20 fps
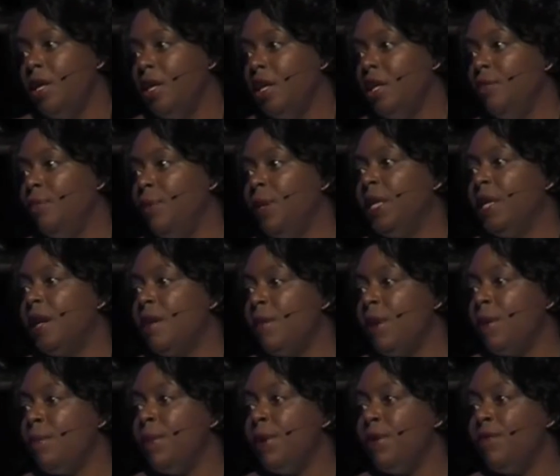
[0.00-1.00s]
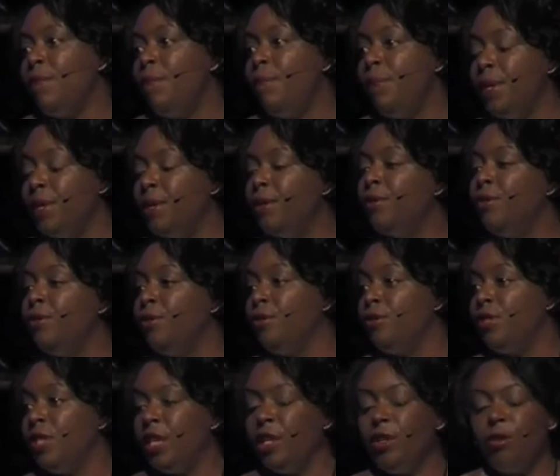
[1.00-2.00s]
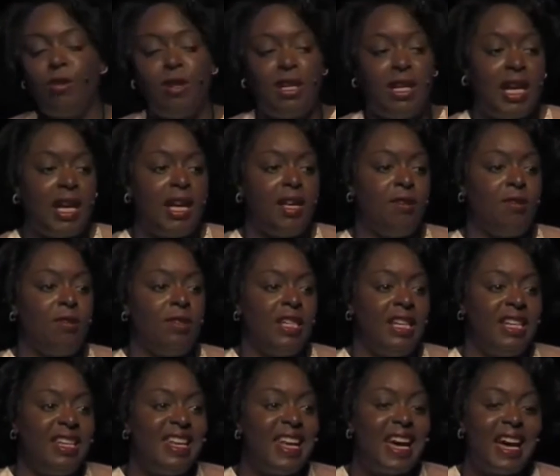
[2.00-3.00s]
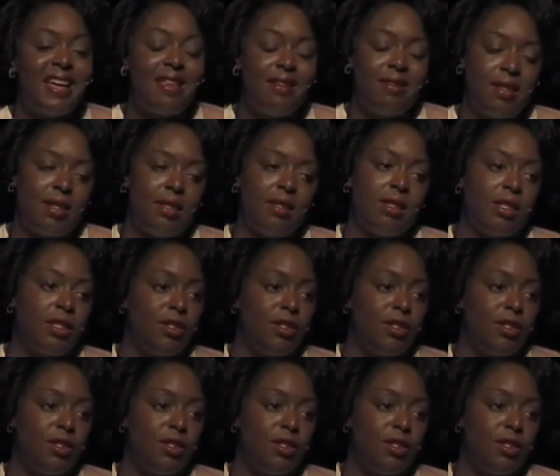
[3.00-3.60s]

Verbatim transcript: of becoming both builders and creators and not just